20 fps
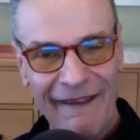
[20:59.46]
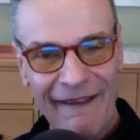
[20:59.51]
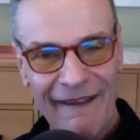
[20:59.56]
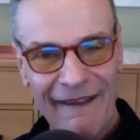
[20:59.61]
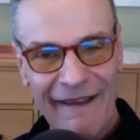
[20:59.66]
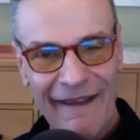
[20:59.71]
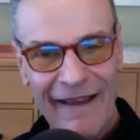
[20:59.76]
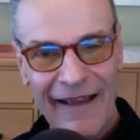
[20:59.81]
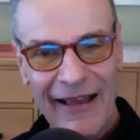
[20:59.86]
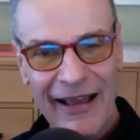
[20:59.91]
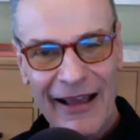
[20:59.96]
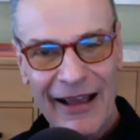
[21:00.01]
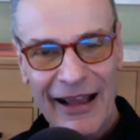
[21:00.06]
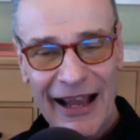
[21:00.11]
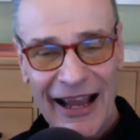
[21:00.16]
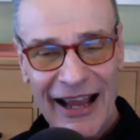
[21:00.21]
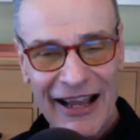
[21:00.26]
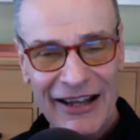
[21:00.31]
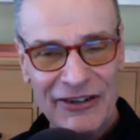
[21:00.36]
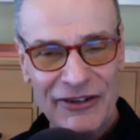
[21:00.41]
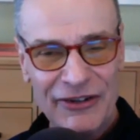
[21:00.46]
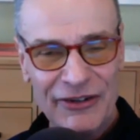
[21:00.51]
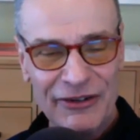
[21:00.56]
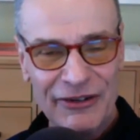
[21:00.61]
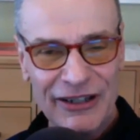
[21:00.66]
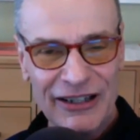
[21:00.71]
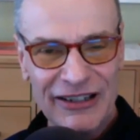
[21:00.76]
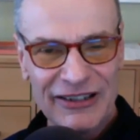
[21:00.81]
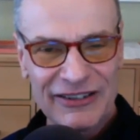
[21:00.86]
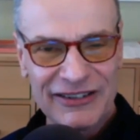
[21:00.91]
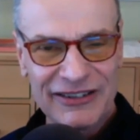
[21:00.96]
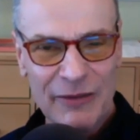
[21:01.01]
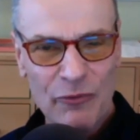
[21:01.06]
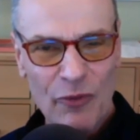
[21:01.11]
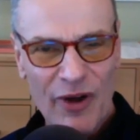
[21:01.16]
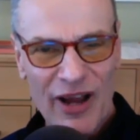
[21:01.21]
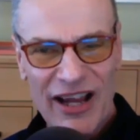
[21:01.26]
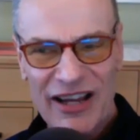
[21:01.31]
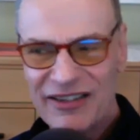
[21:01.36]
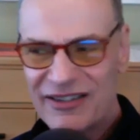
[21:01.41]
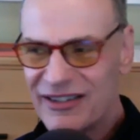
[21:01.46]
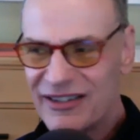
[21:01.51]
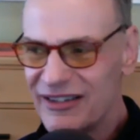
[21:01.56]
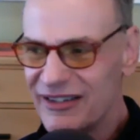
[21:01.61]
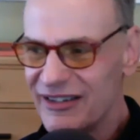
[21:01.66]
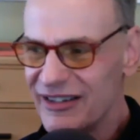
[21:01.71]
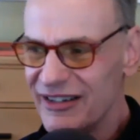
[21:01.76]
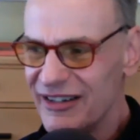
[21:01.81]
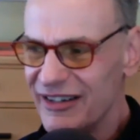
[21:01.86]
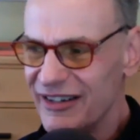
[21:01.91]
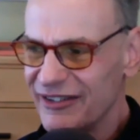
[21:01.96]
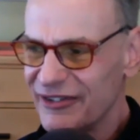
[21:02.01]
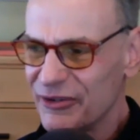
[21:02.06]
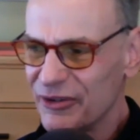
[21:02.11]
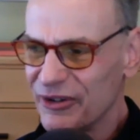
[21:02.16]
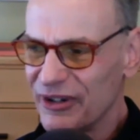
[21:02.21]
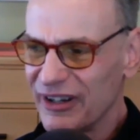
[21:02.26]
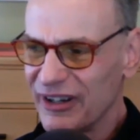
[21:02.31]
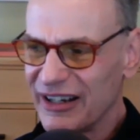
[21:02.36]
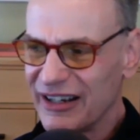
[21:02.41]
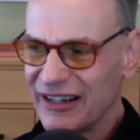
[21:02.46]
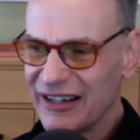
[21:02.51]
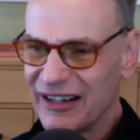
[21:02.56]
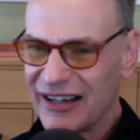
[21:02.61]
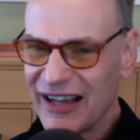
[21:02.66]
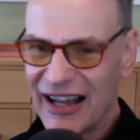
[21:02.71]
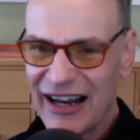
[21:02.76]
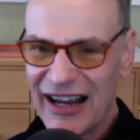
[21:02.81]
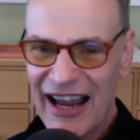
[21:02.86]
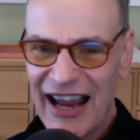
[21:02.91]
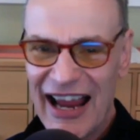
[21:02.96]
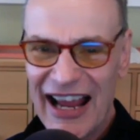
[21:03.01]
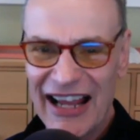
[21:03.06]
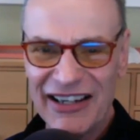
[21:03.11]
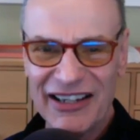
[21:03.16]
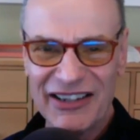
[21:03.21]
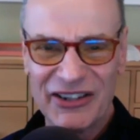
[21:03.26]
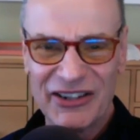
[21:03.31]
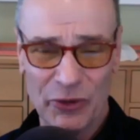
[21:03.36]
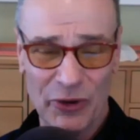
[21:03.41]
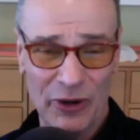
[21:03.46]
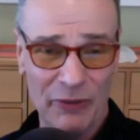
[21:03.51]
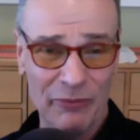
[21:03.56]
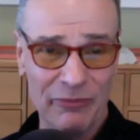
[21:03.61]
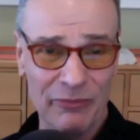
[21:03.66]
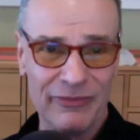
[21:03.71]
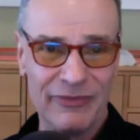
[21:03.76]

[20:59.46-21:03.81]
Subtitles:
And in some ways, you sort of got to hand it him.